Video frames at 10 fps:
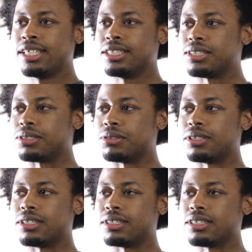
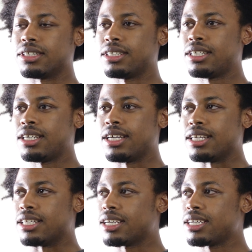So, uh,
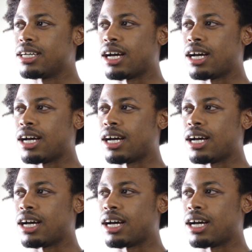yeah,